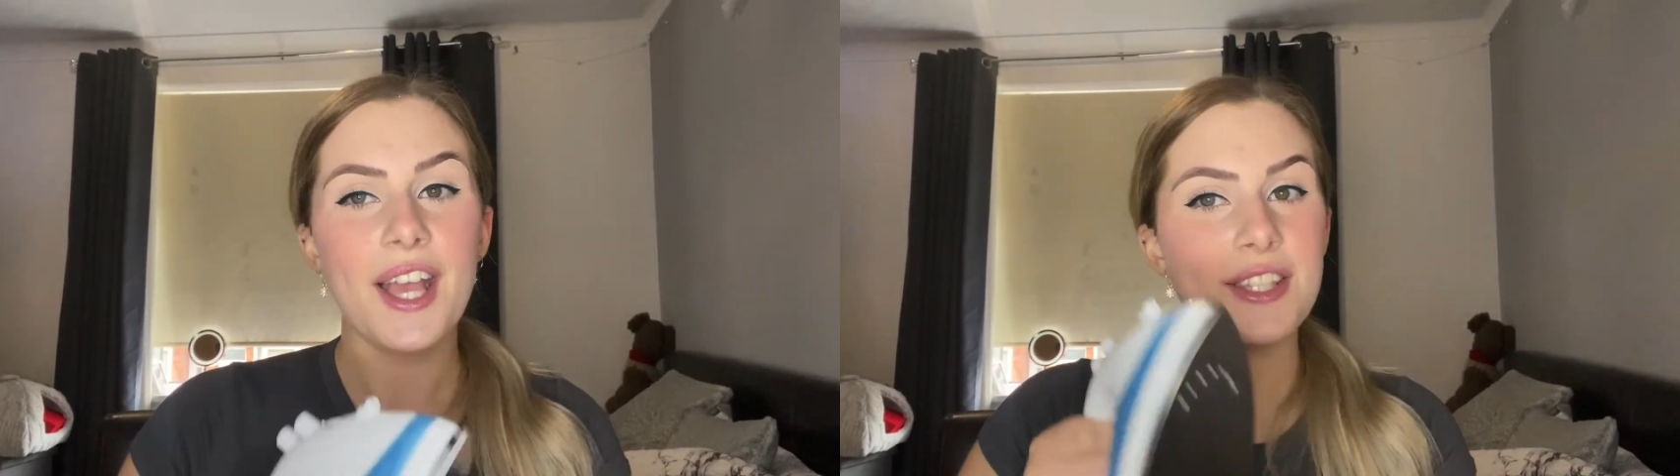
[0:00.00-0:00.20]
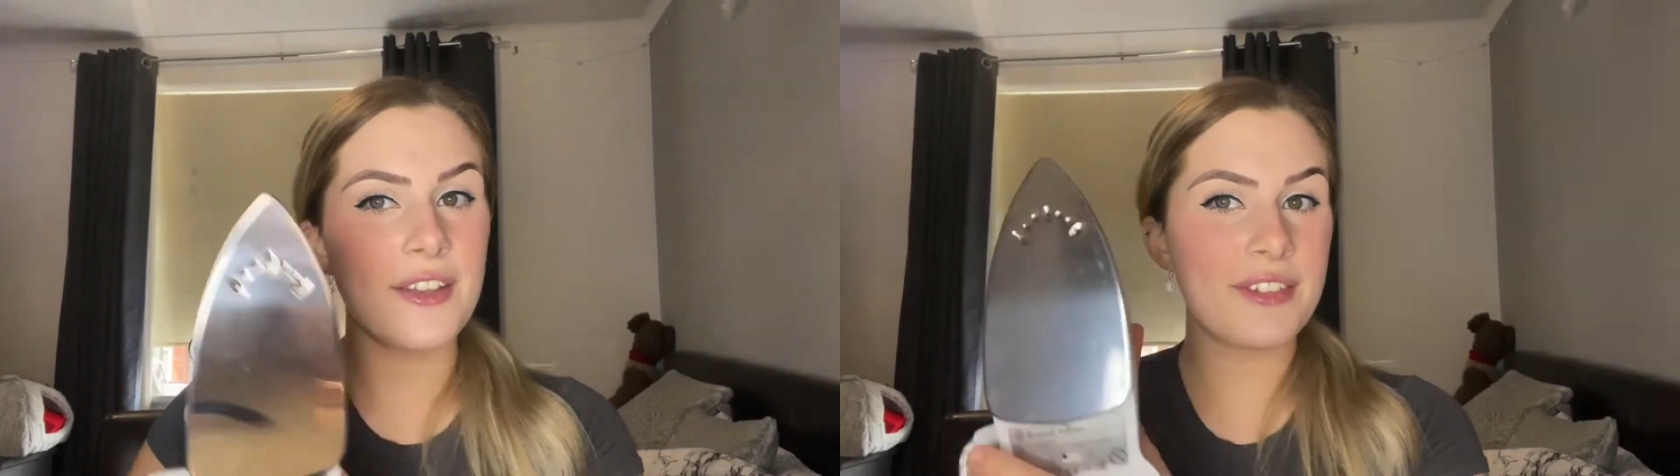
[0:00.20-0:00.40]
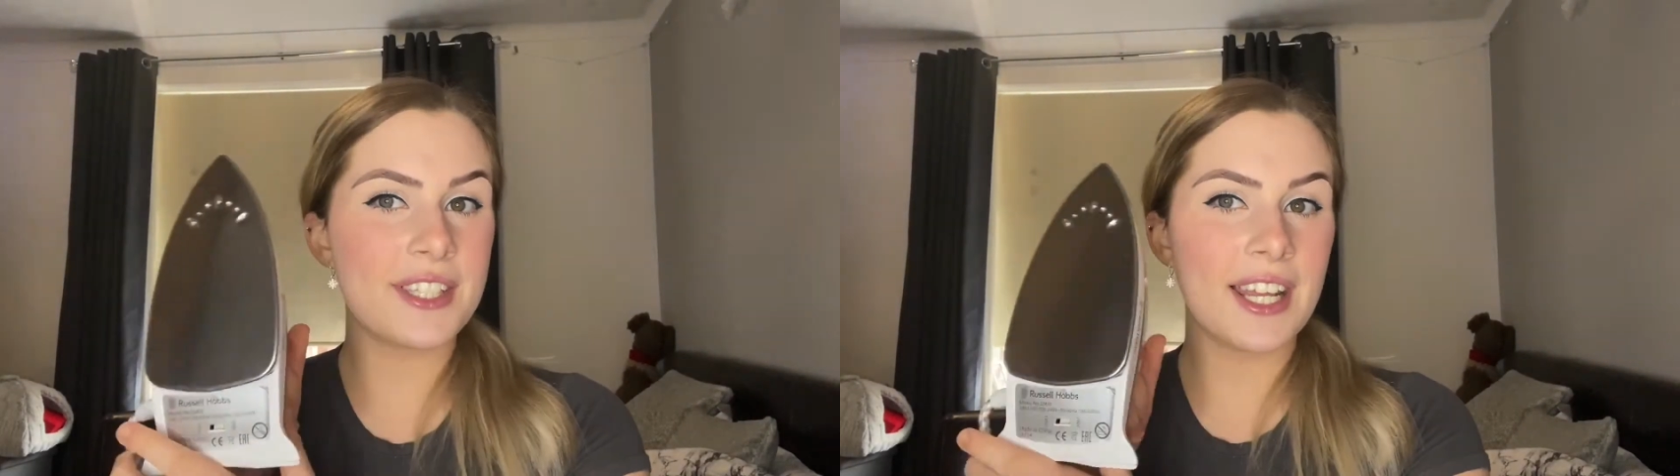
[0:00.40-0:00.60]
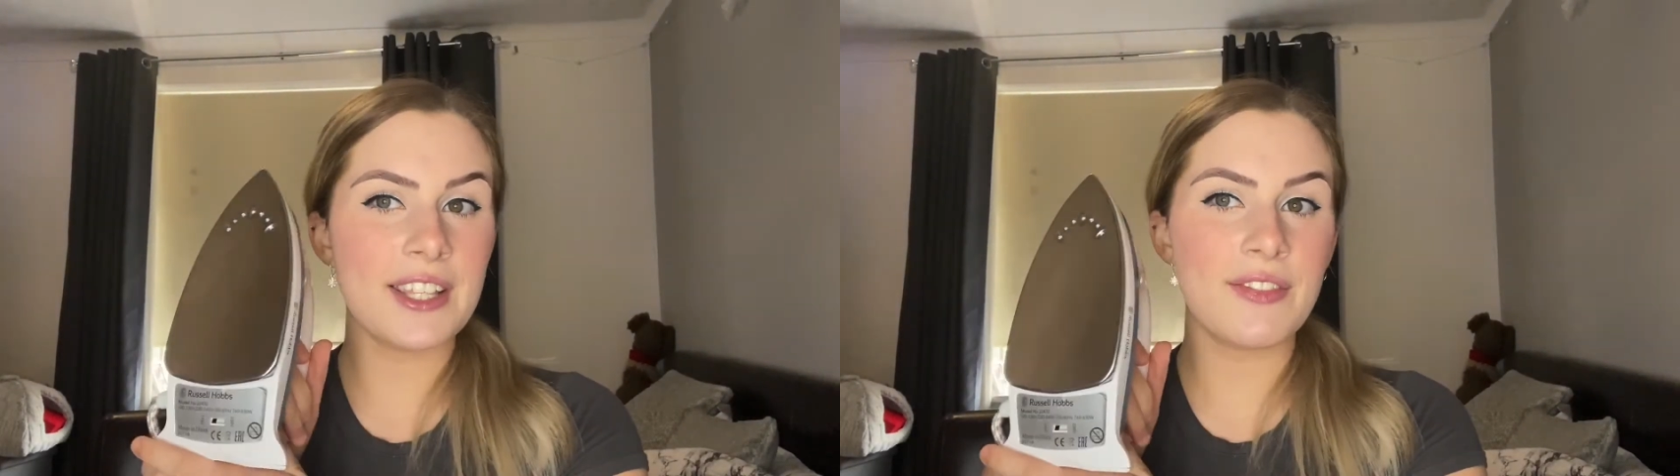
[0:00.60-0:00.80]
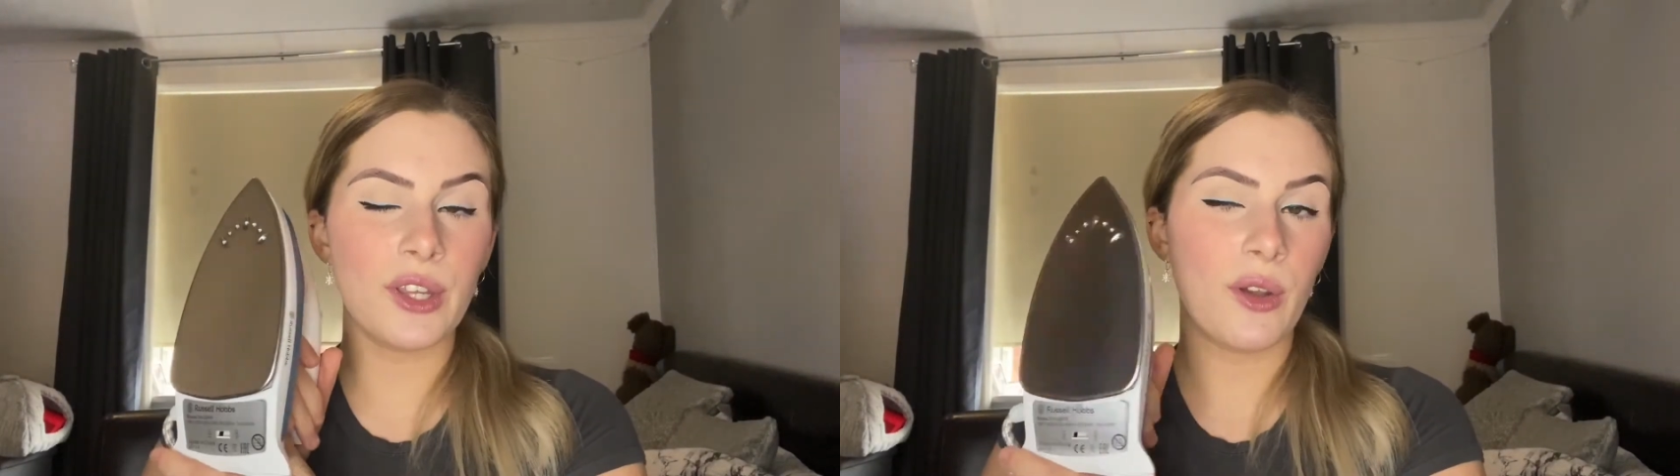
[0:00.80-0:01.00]
So for
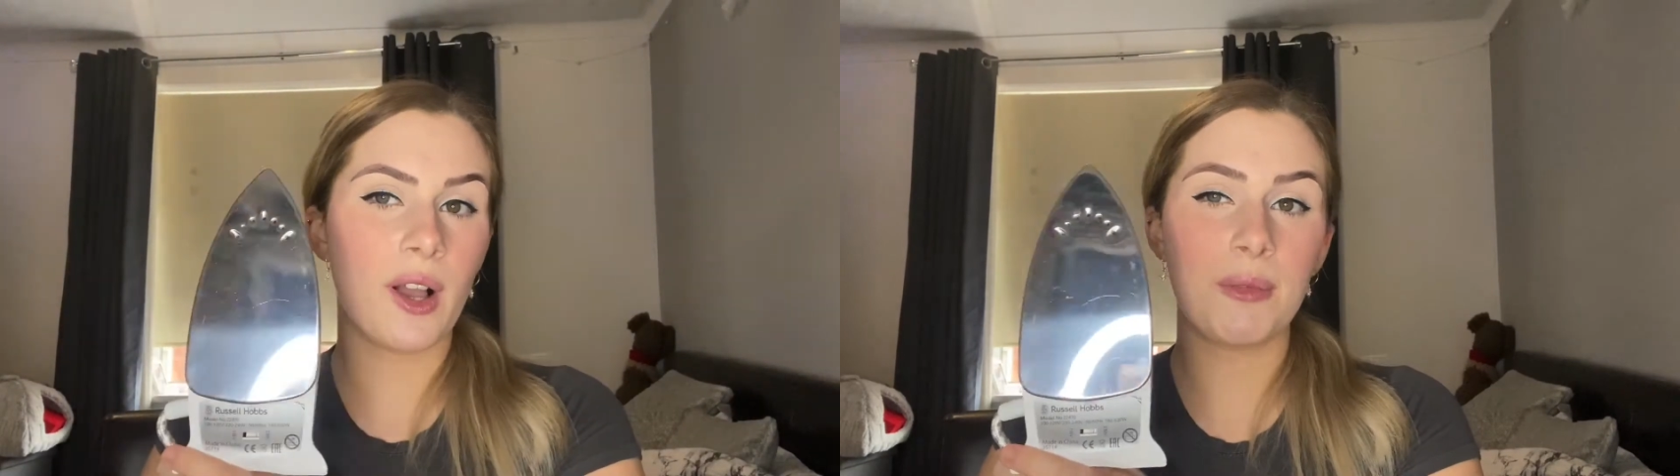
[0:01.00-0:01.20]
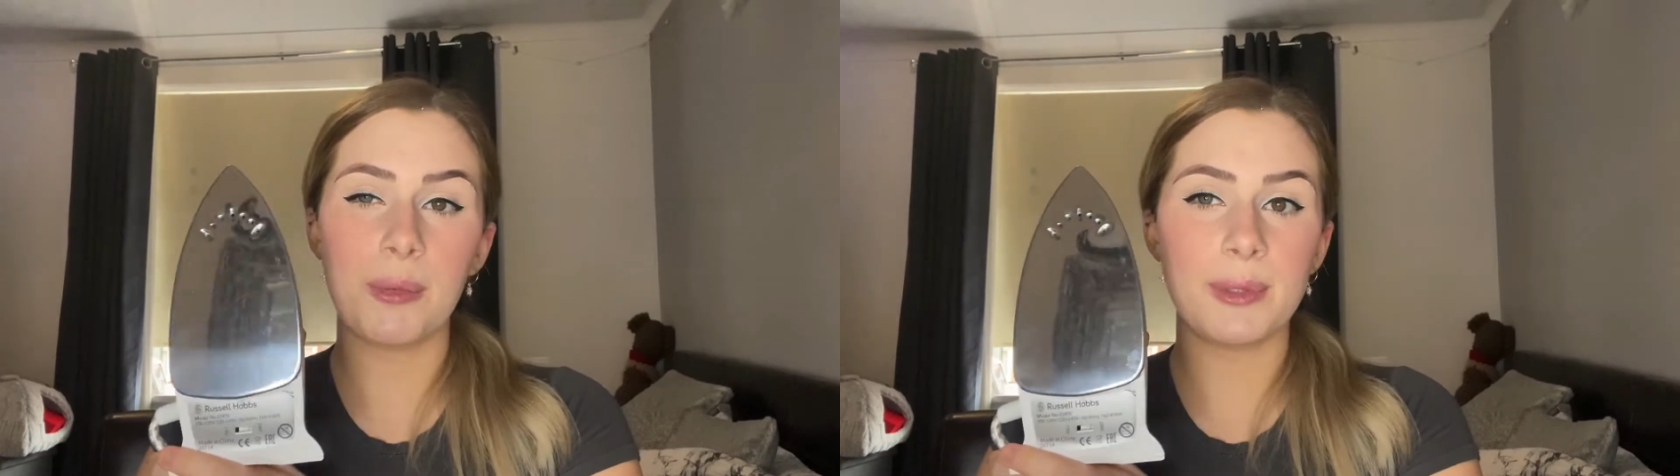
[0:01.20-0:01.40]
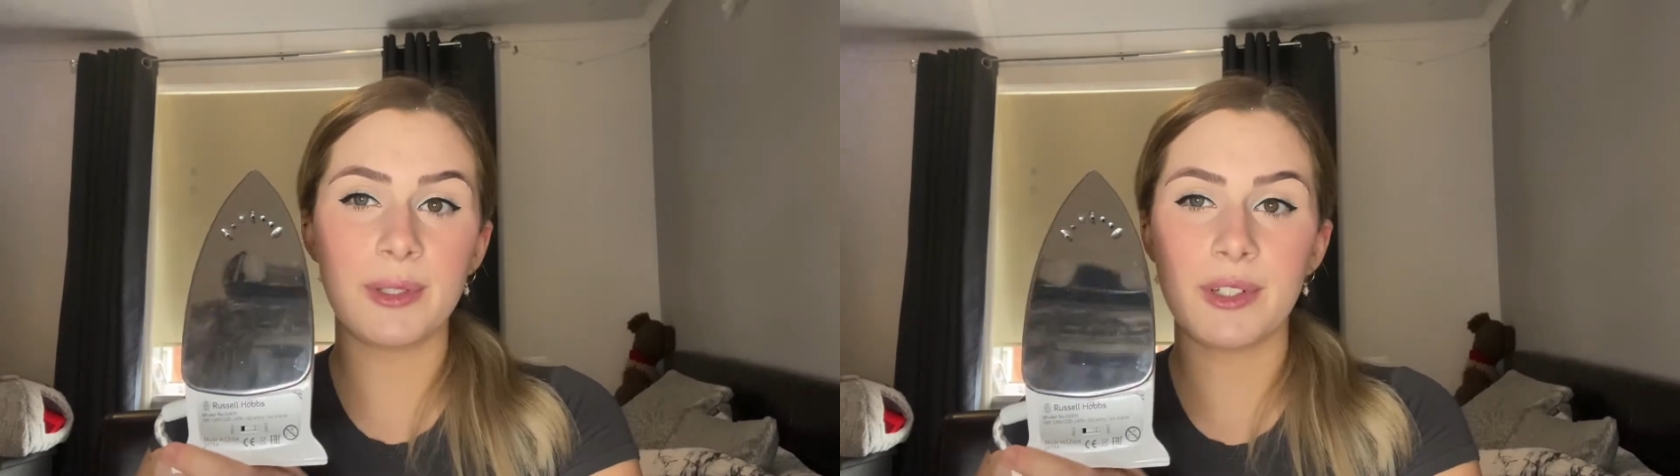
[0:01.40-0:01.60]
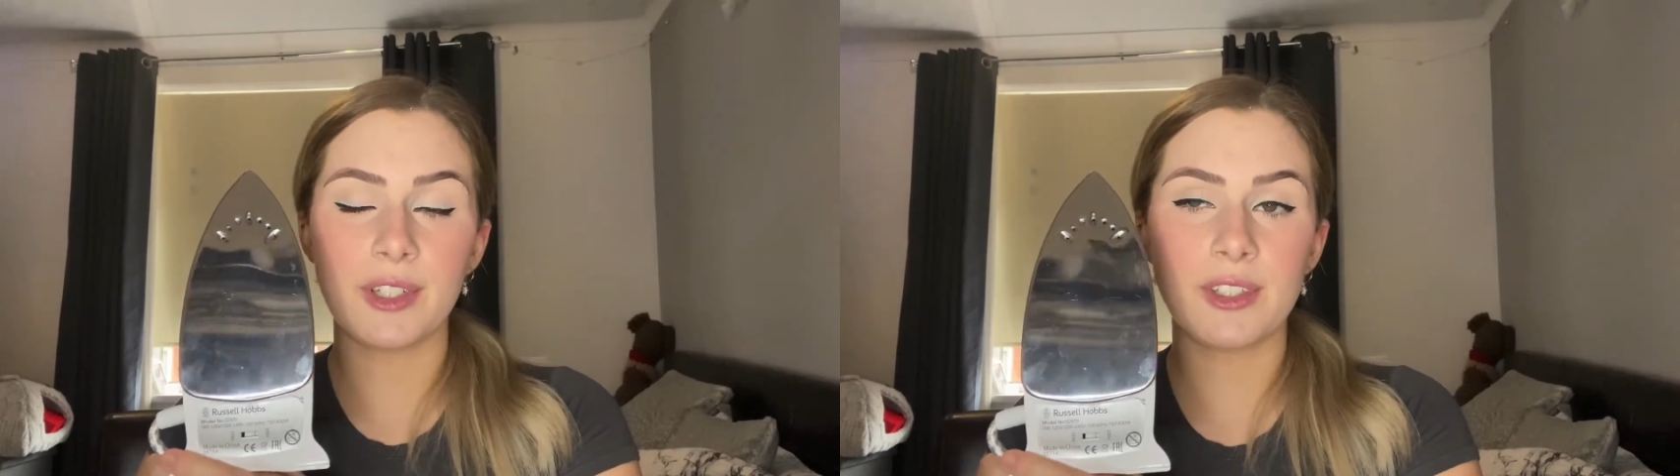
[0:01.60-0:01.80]
today's video, I'm going to be